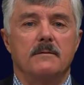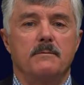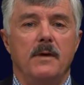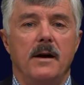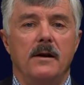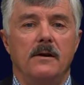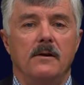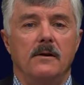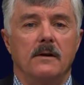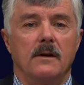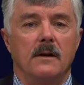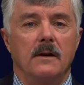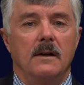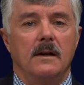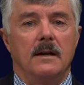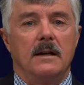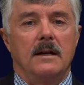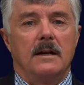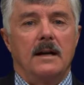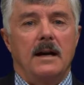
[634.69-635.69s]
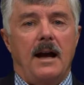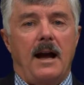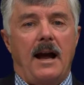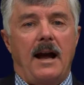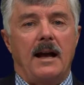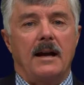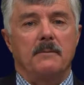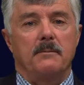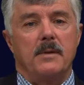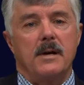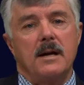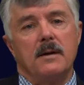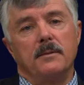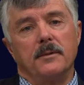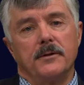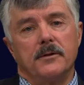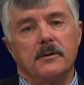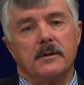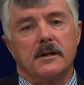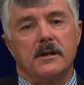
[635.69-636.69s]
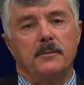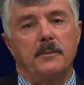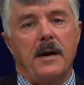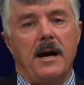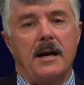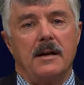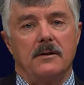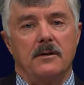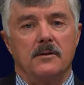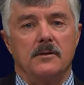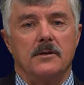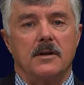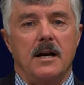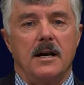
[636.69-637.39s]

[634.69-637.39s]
better and be able to expand those